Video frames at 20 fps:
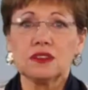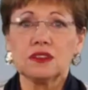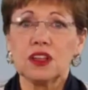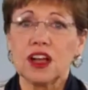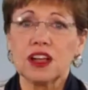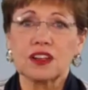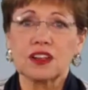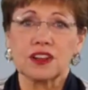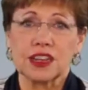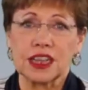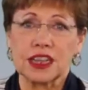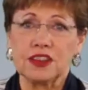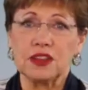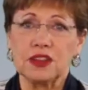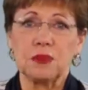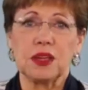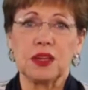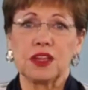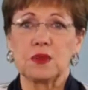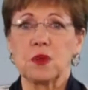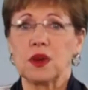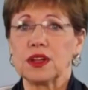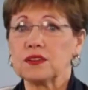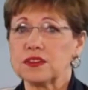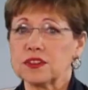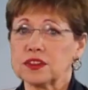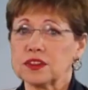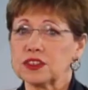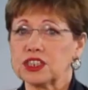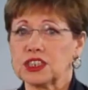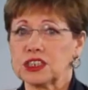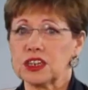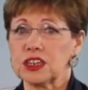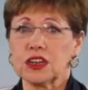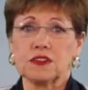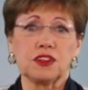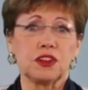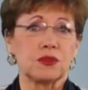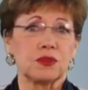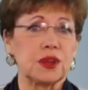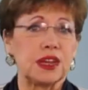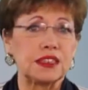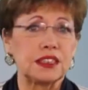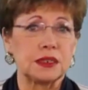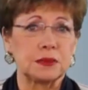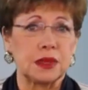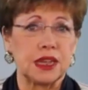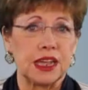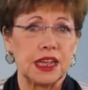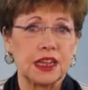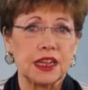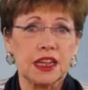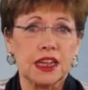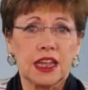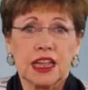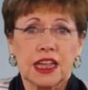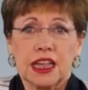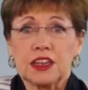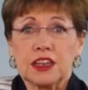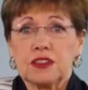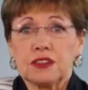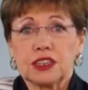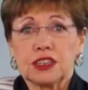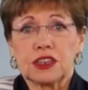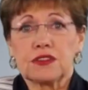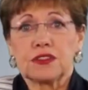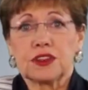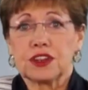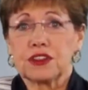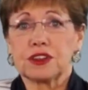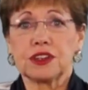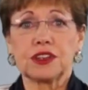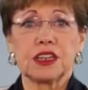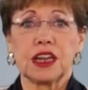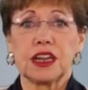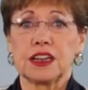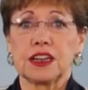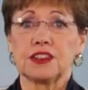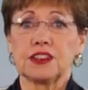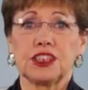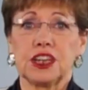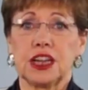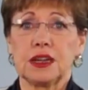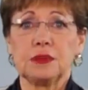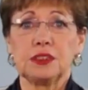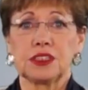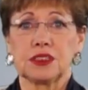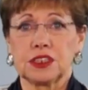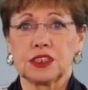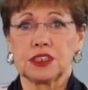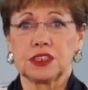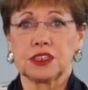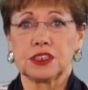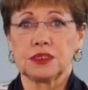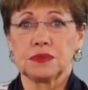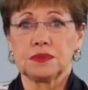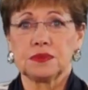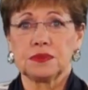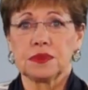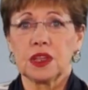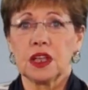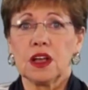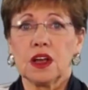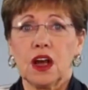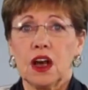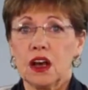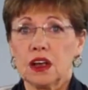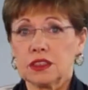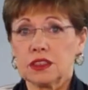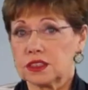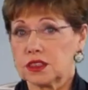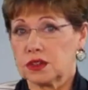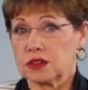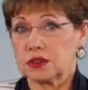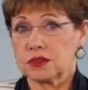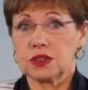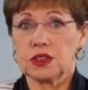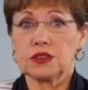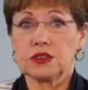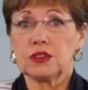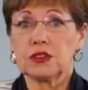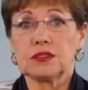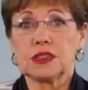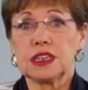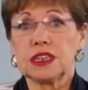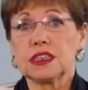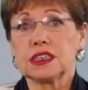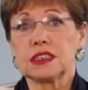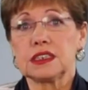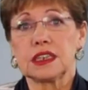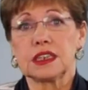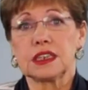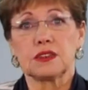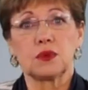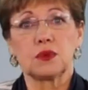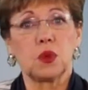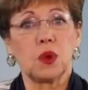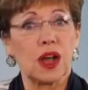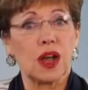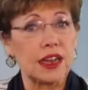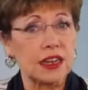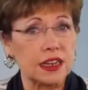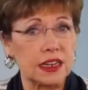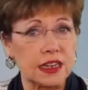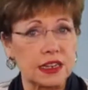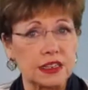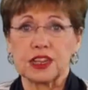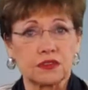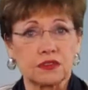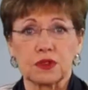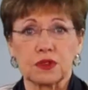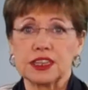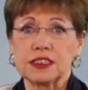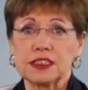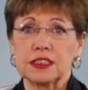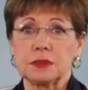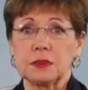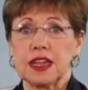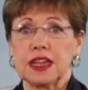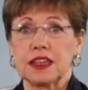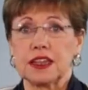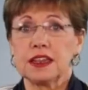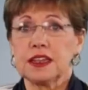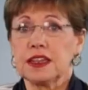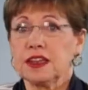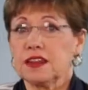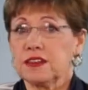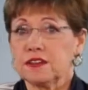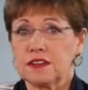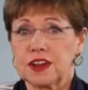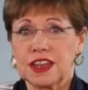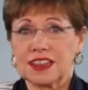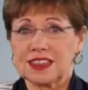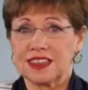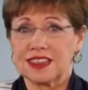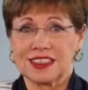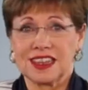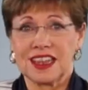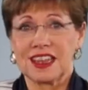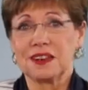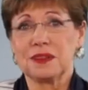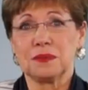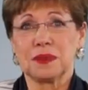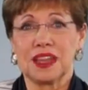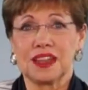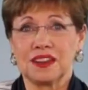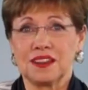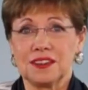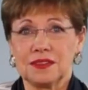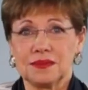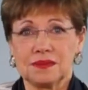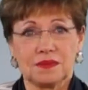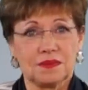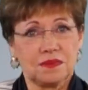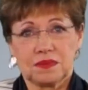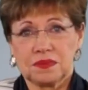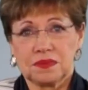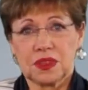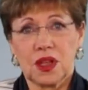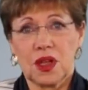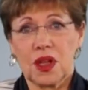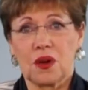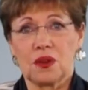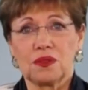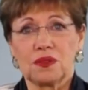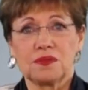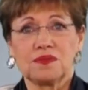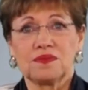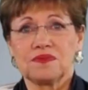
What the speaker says: longer can you make one version of your resume and use it for your entire job search. Also, you don't need to send quantities of resume via snail mail. No.